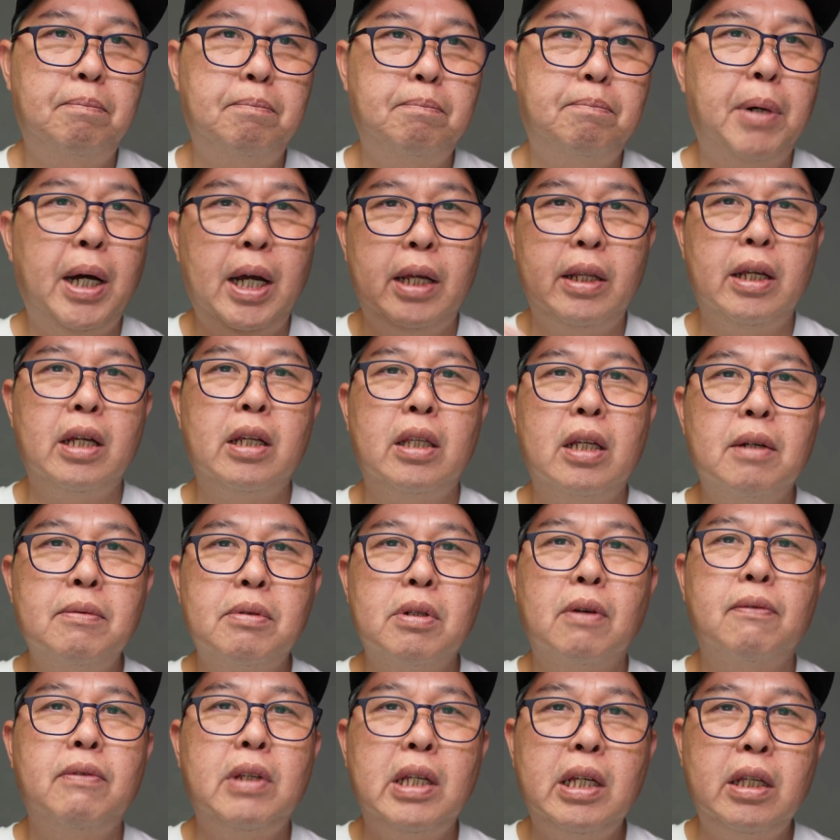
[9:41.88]
But in terms
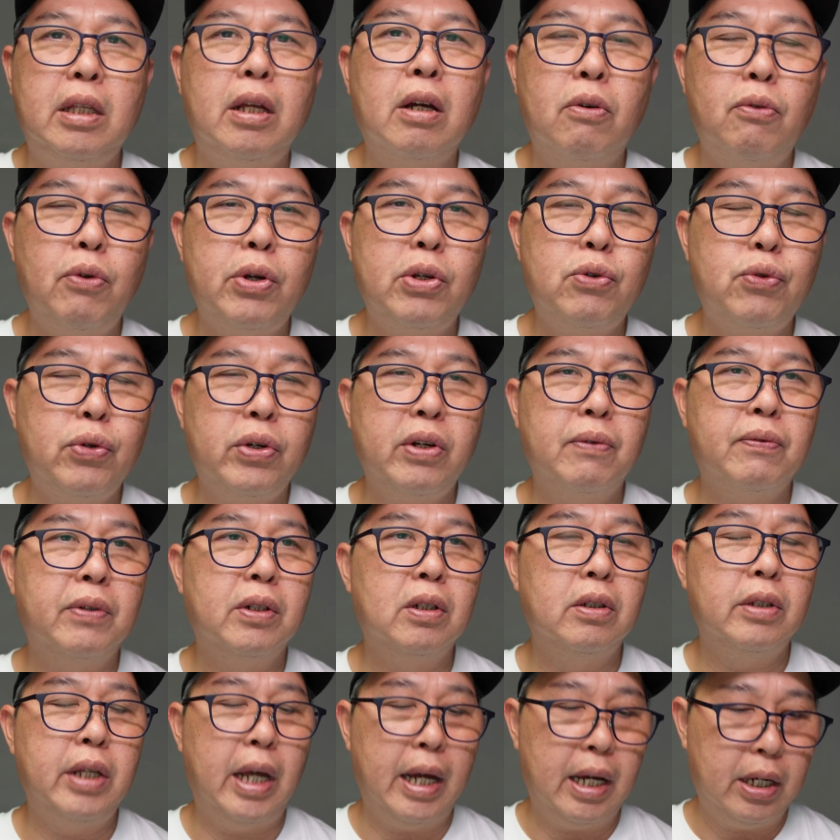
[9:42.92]
of detail
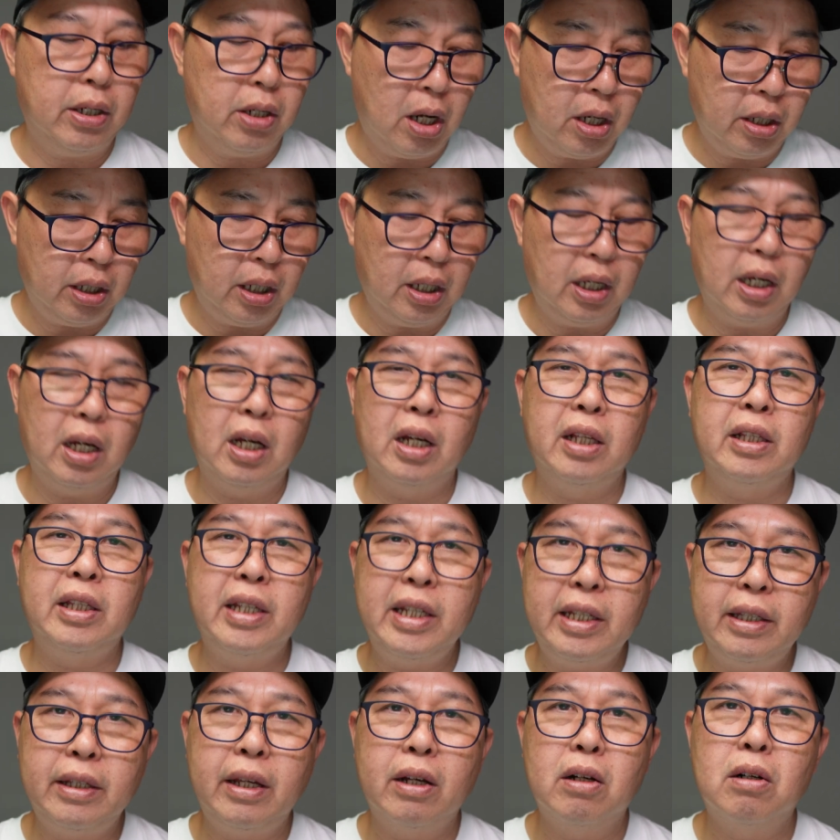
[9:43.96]
retrieval, they are not a
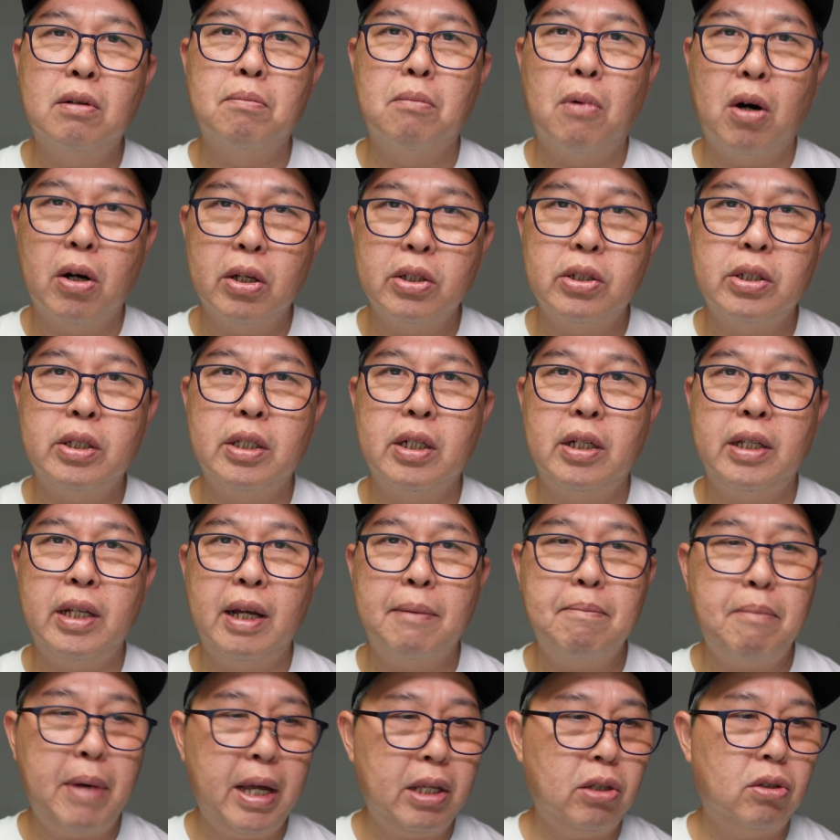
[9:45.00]
detail monster. They're
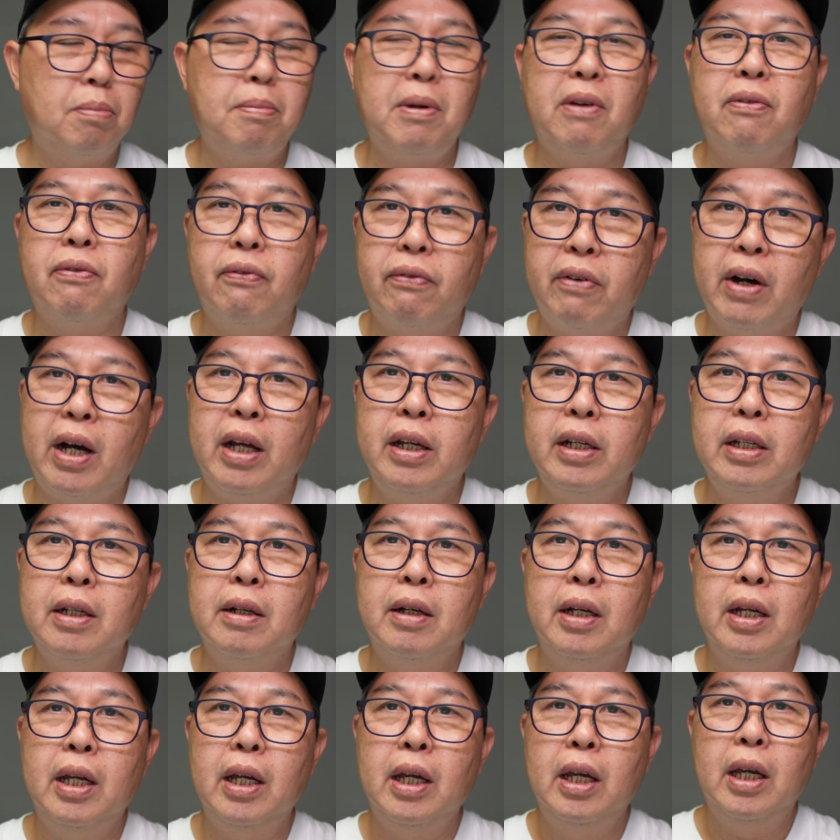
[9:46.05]
meant to be
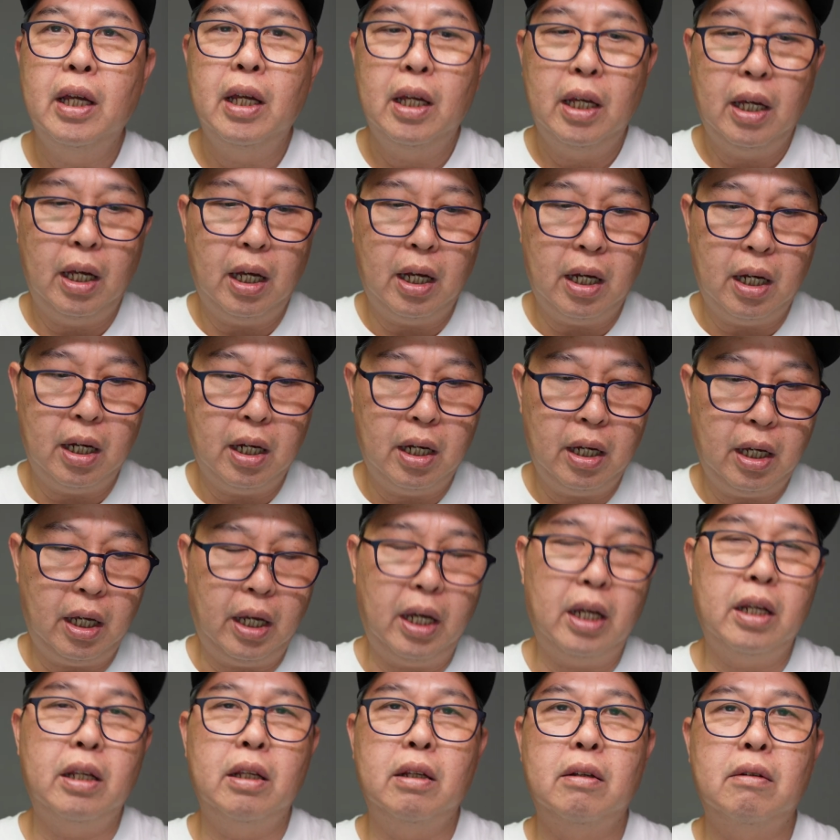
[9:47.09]
fun,
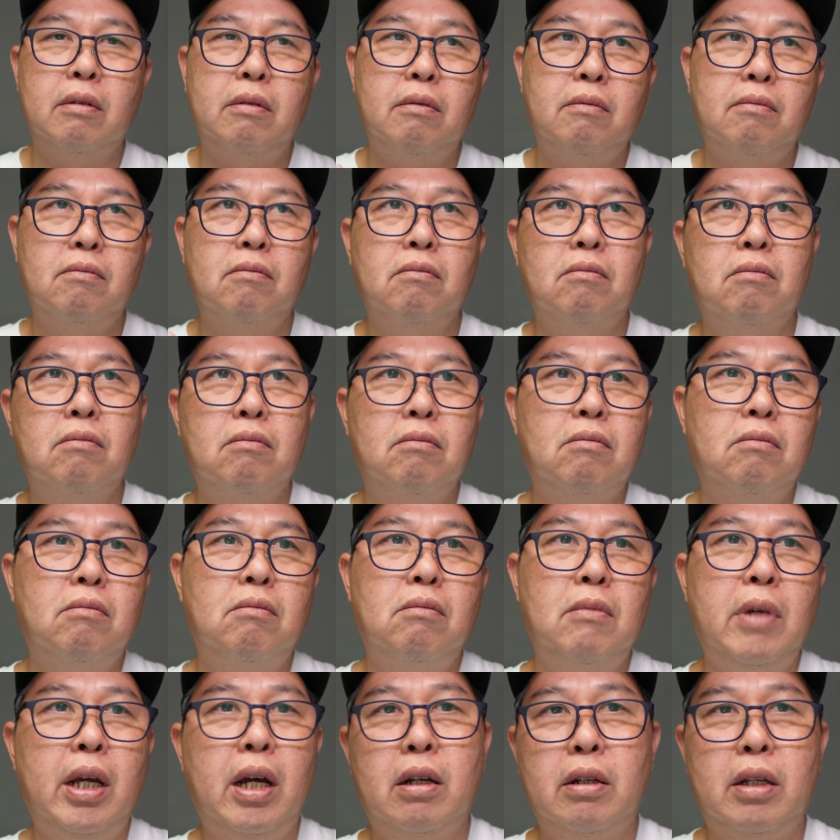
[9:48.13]
and
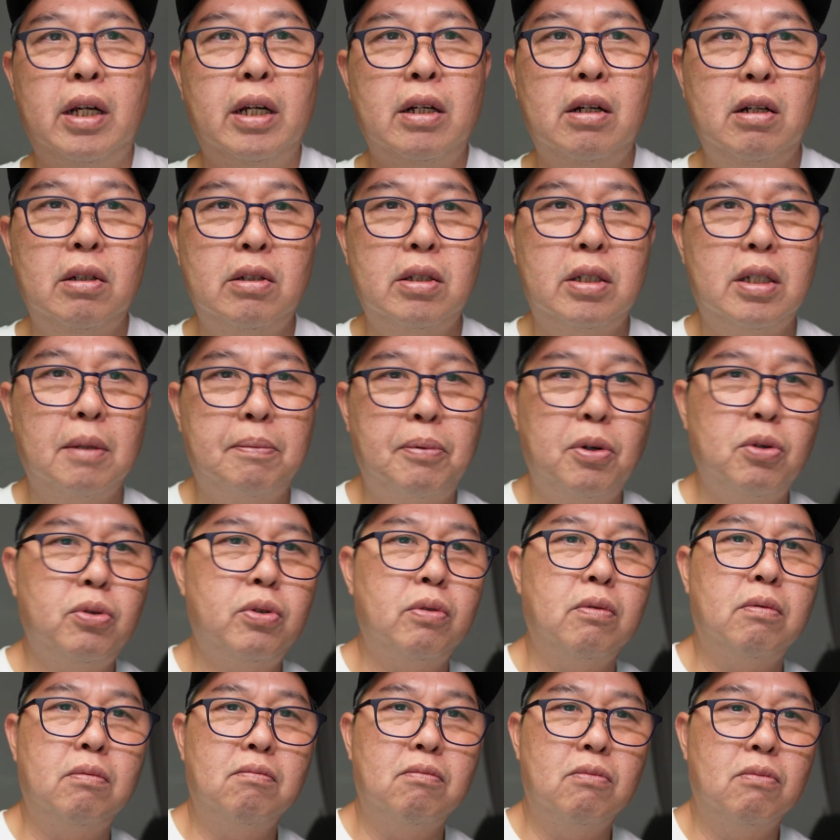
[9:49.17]
yeah, they are not supposed
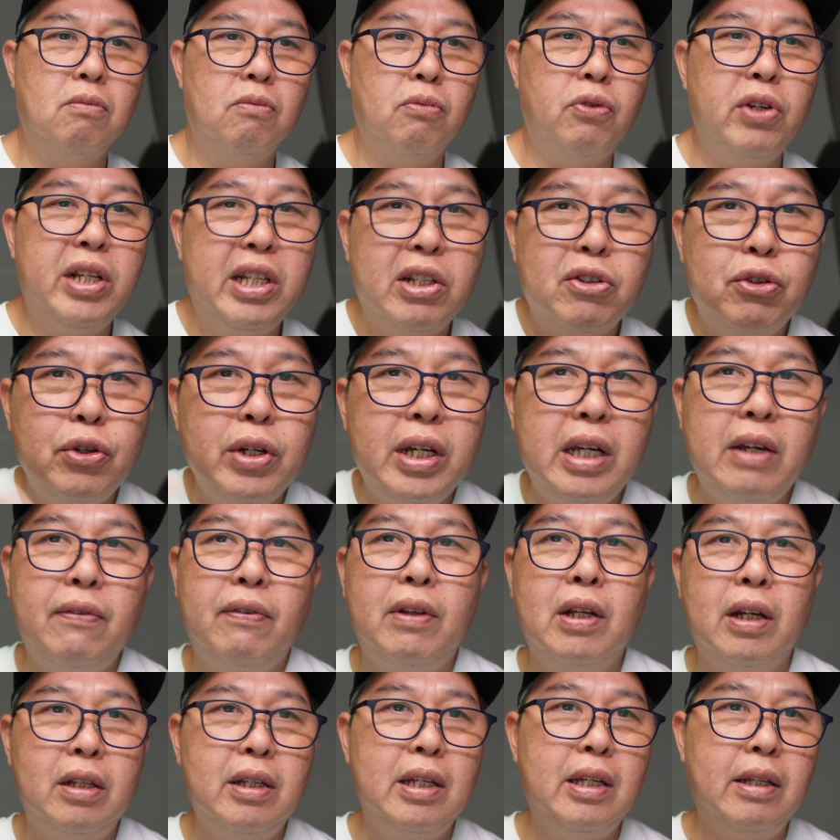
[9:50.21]
to retrieve
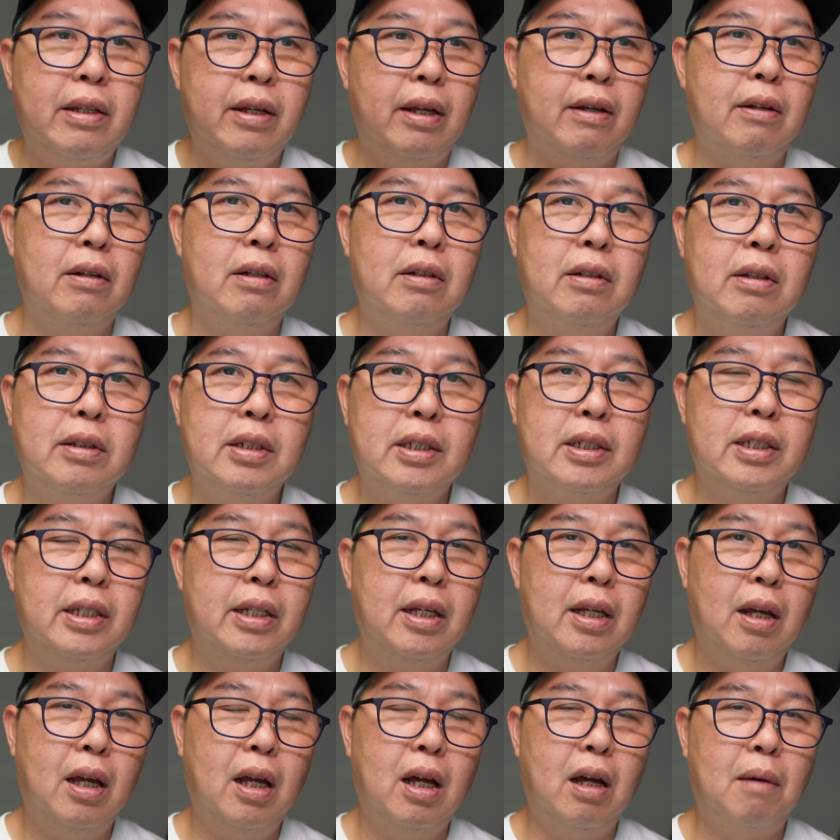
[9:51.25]
the details
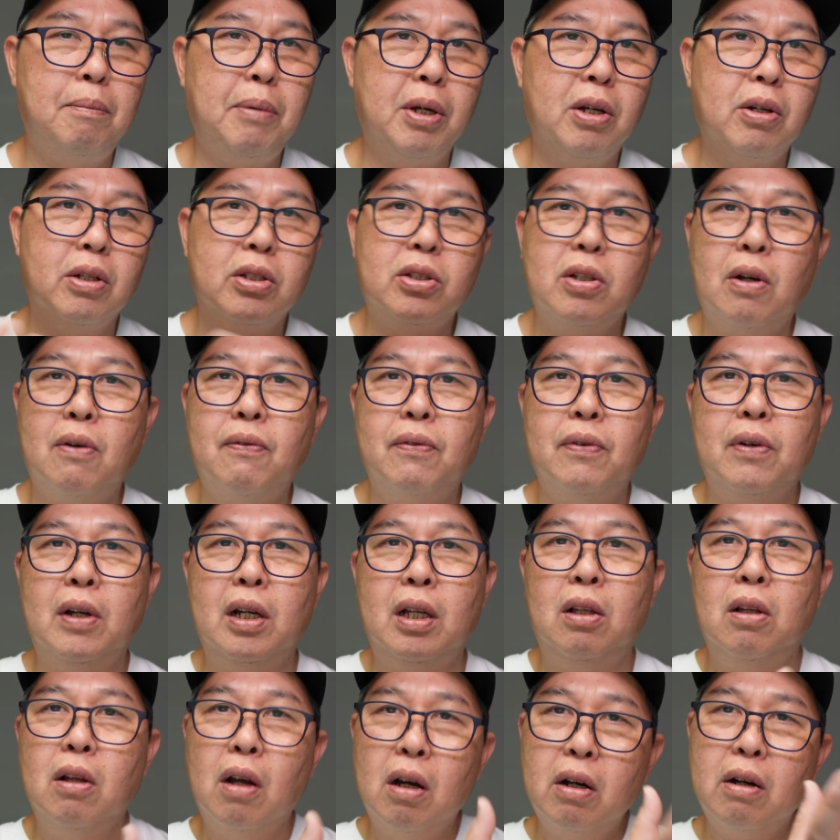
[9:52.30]
because of a
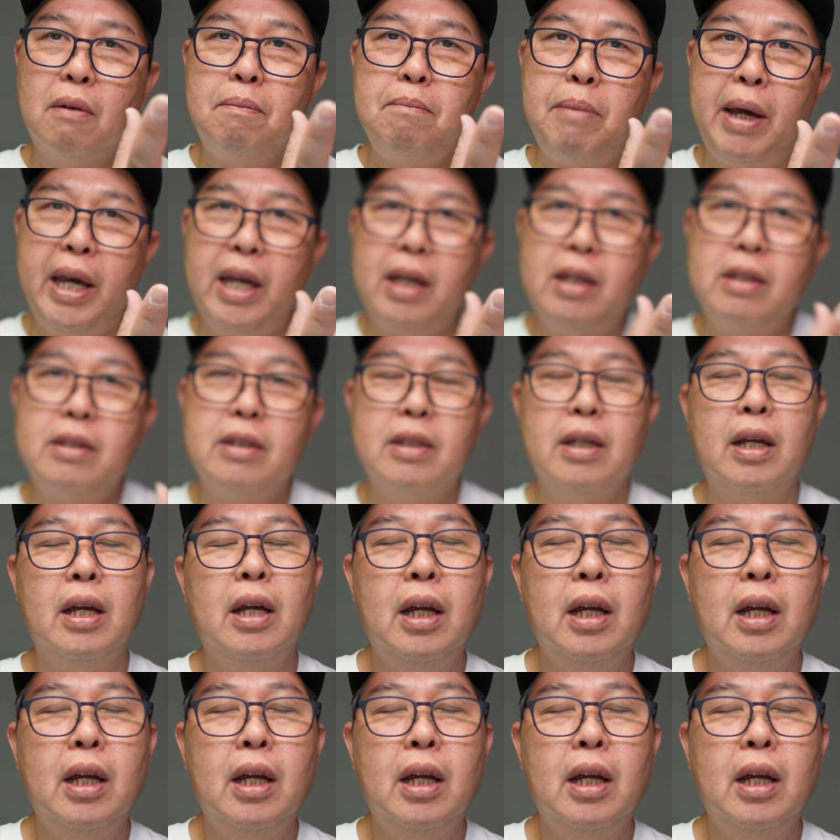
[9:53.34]
lot of bass.